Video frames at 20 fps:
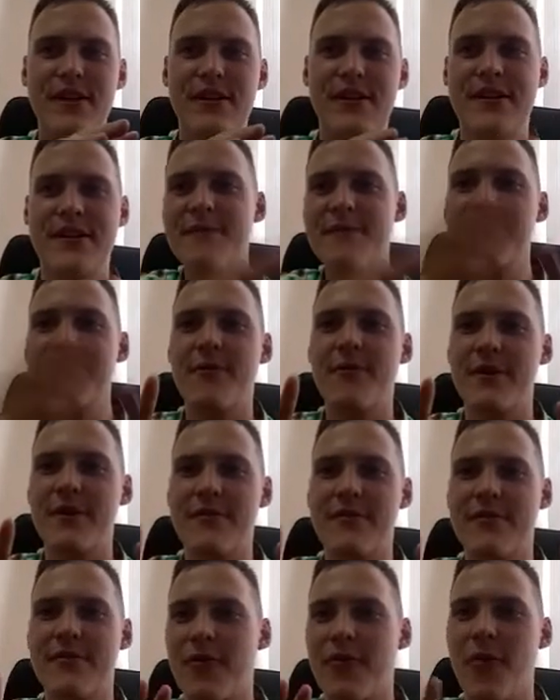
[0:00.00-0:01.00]

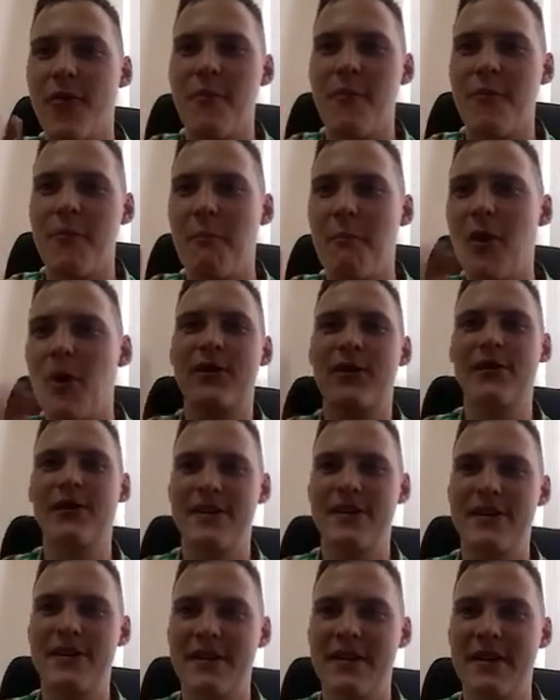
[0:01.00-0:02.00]
different from modern
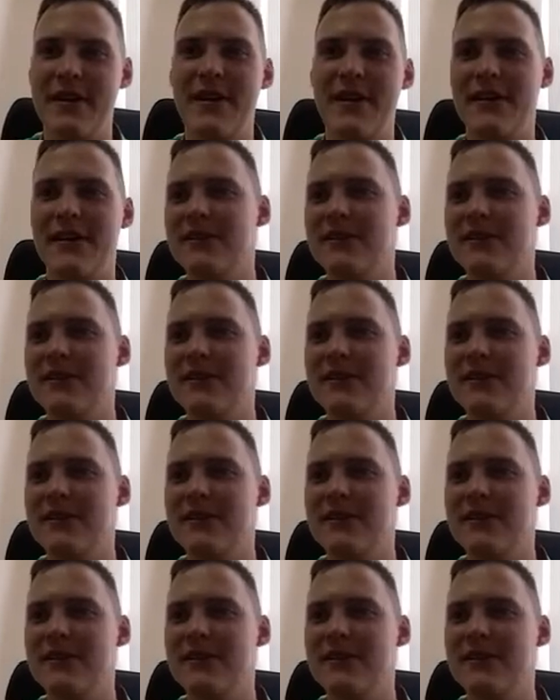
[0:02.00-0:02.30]
India?